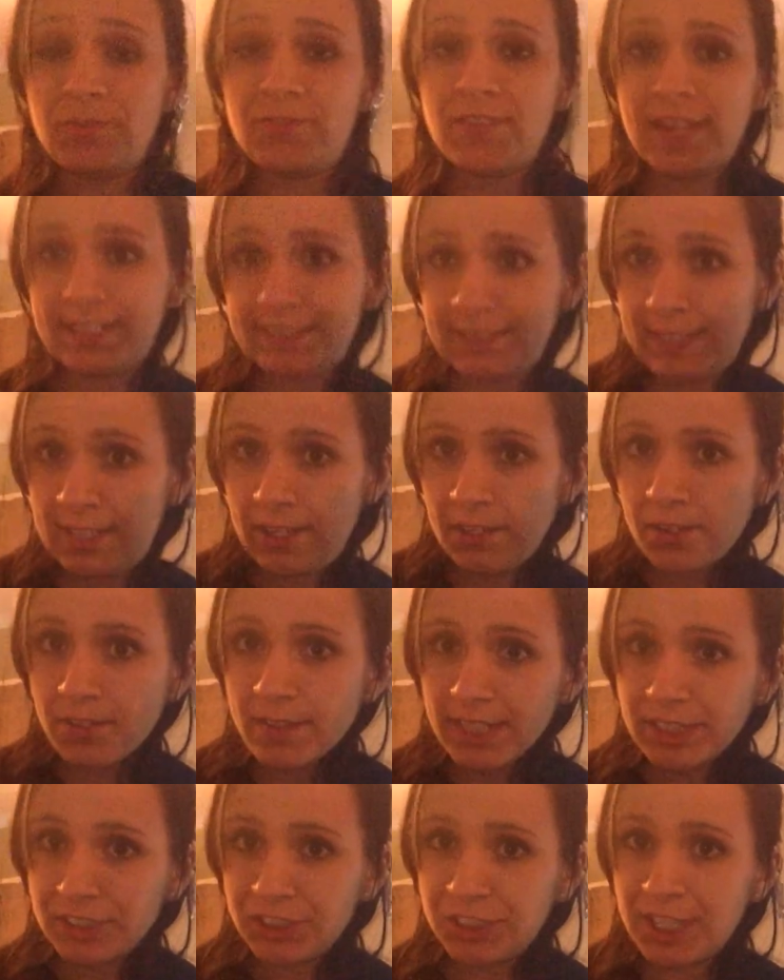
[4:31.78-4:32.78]
fix and cure
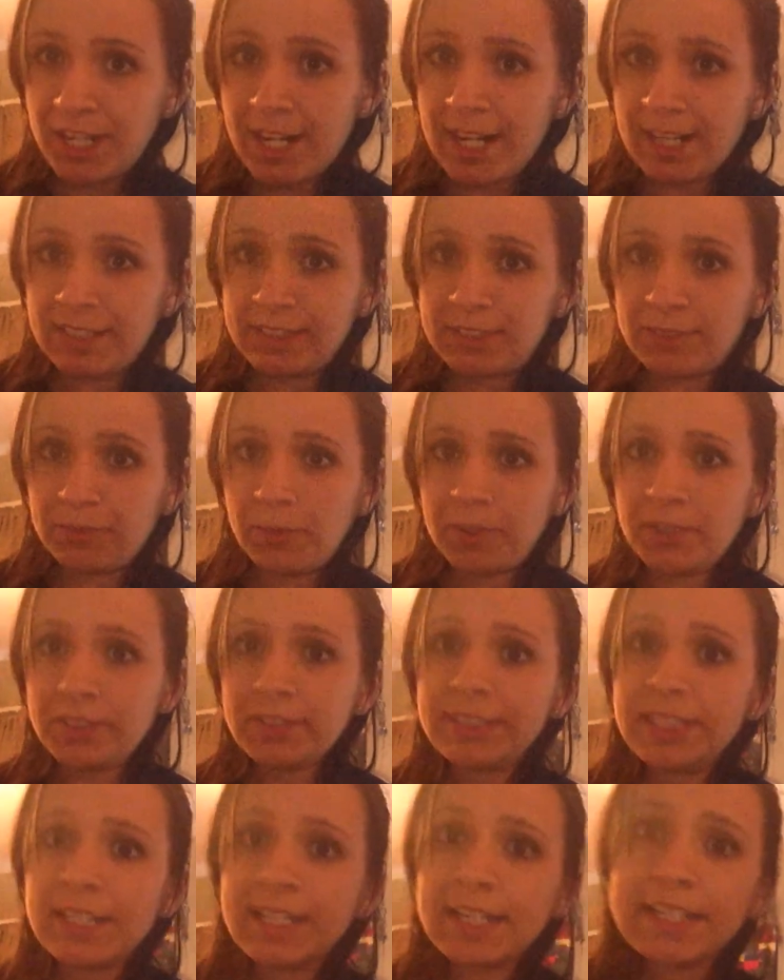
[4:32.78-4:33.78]
these genetic
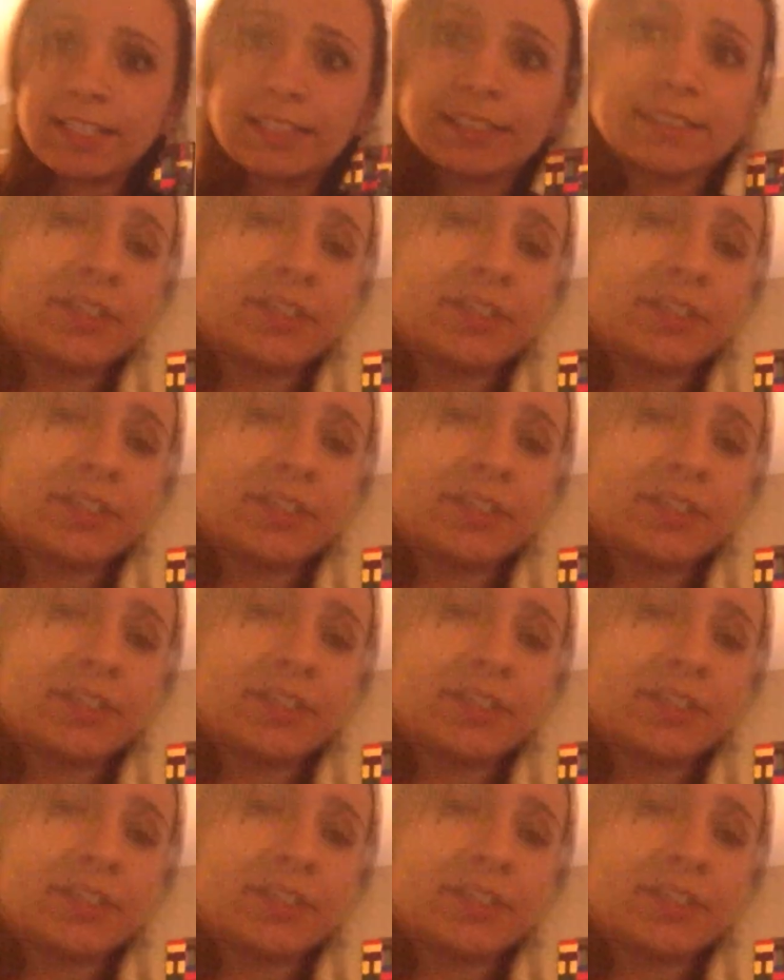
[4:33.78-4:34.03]
disorders is